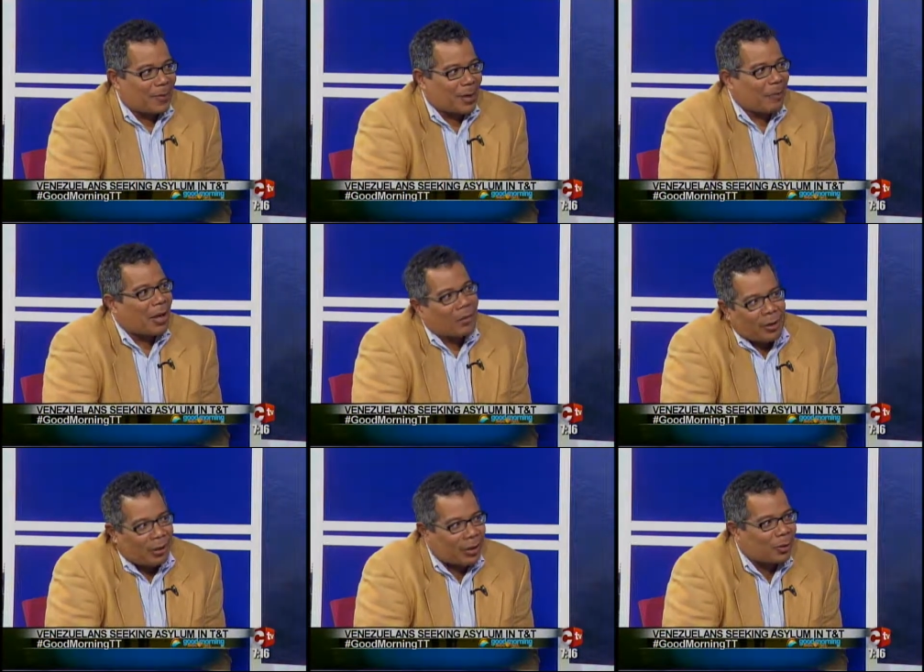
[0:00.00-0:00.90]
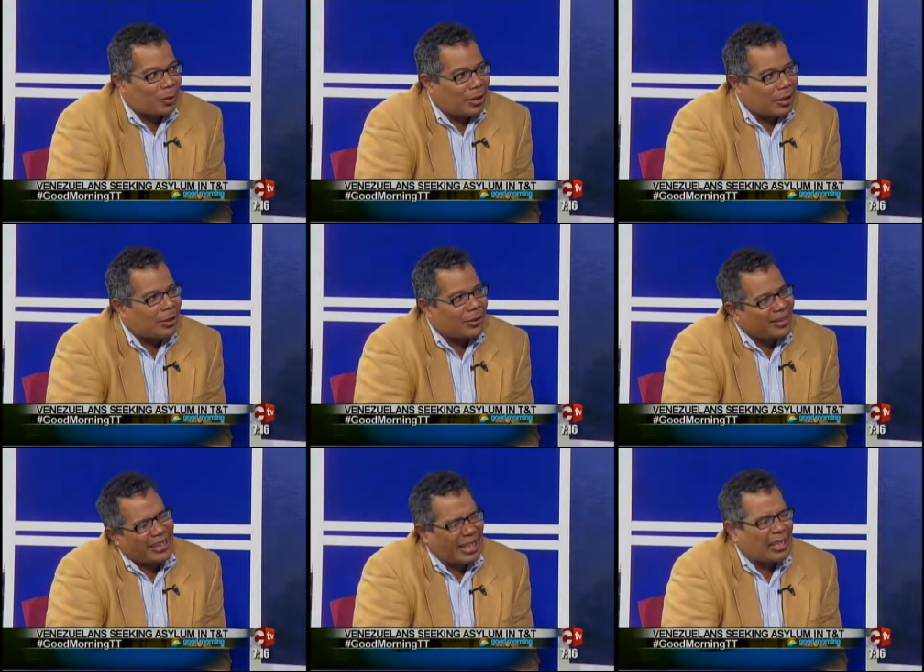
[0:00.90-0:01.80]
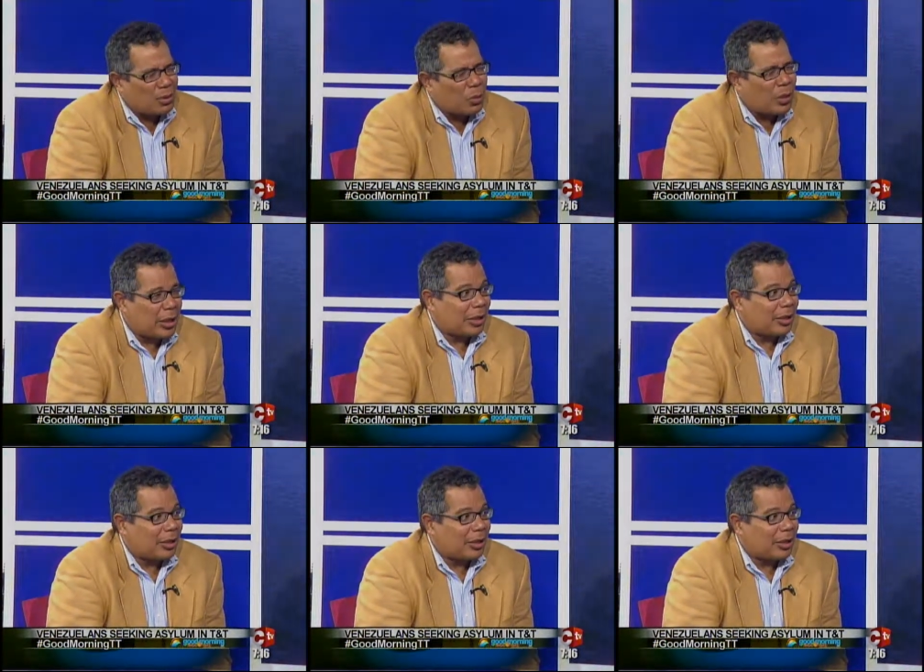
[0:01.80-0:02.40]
My family has been here since 1820.